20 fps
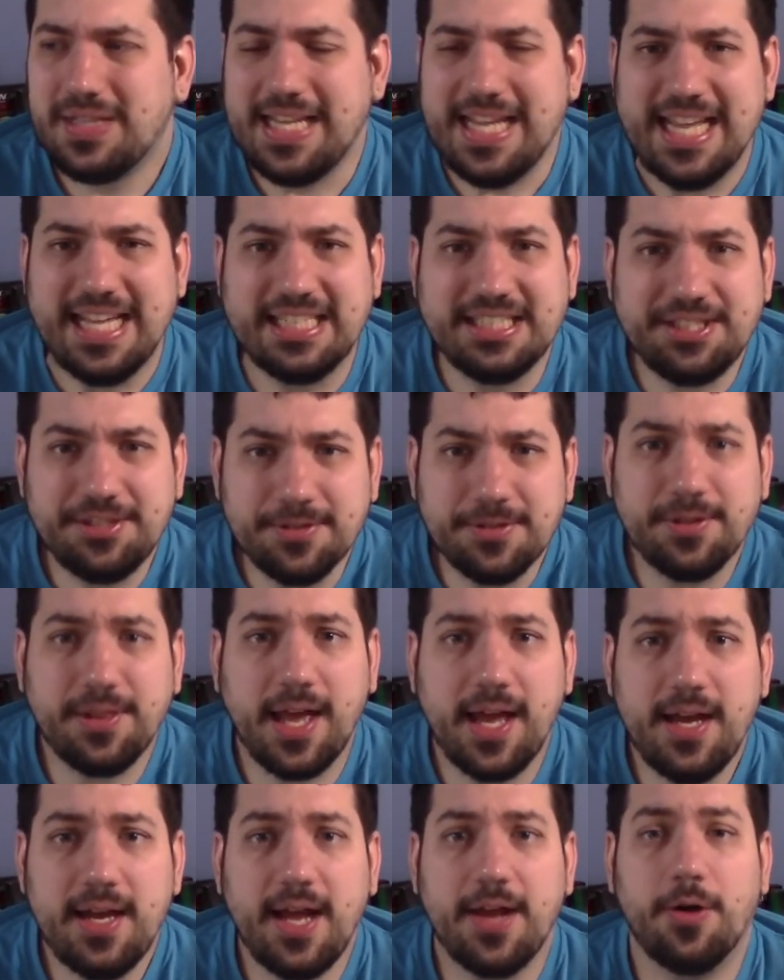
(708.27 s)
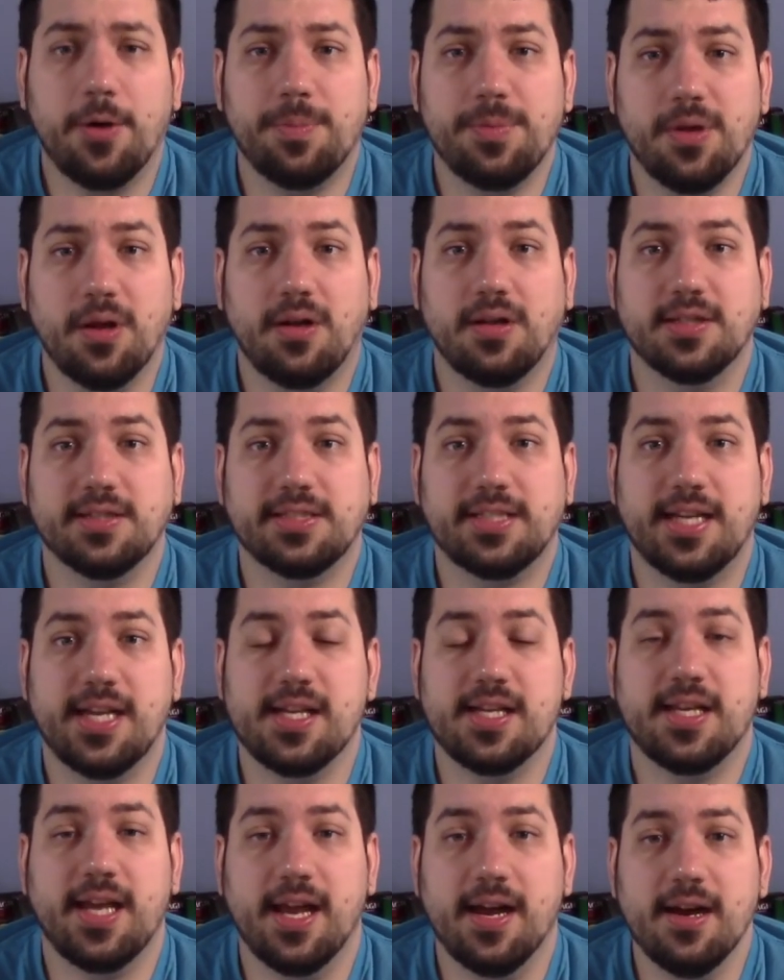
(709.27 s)
until then, I hope you all
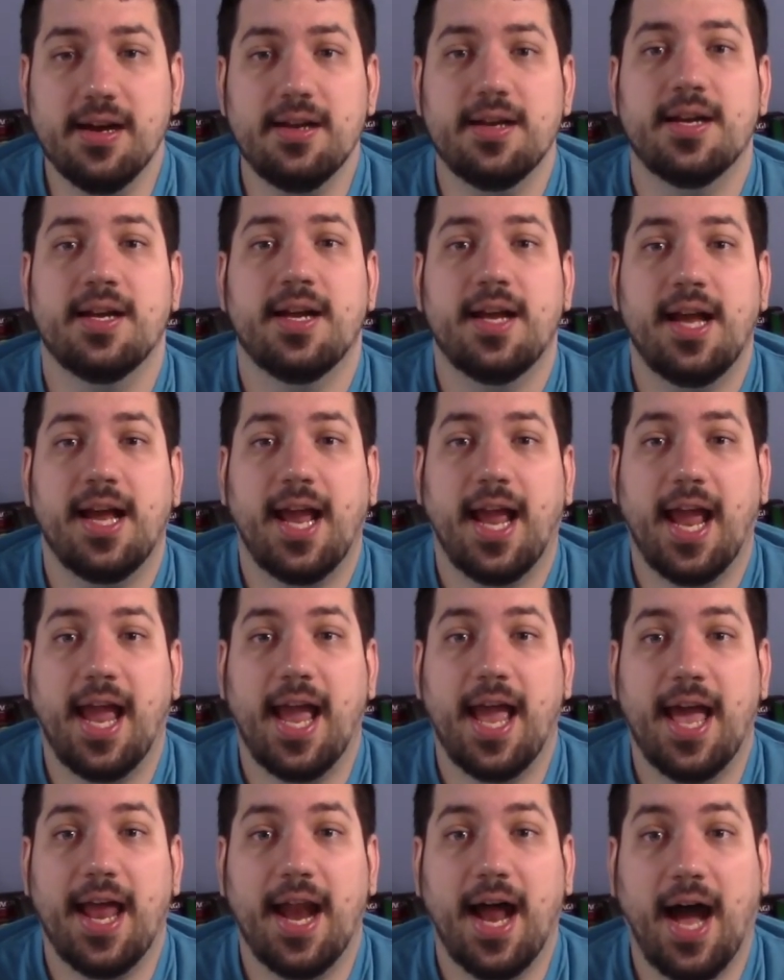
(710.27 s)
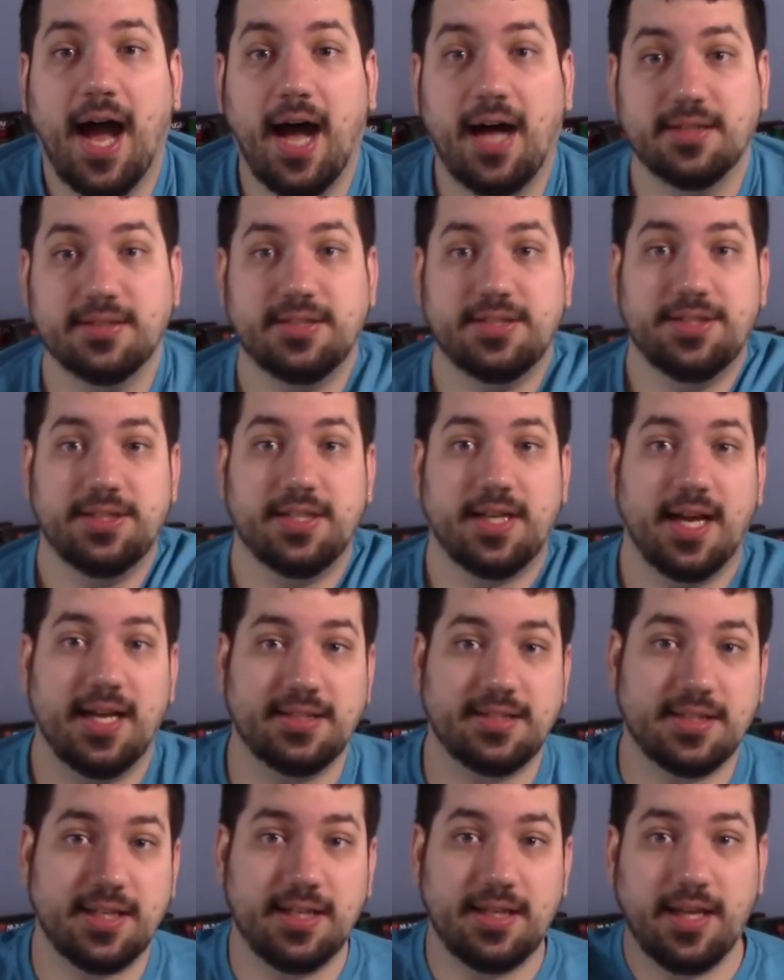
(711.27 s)
take care, and I'll see you
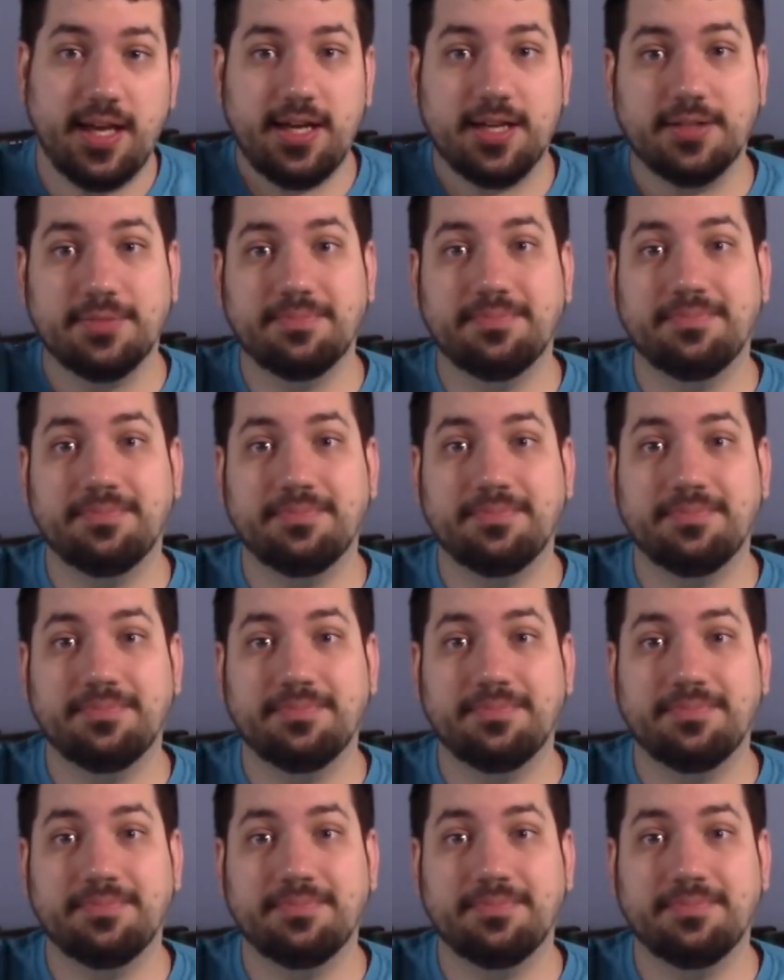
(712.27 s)
guys again later.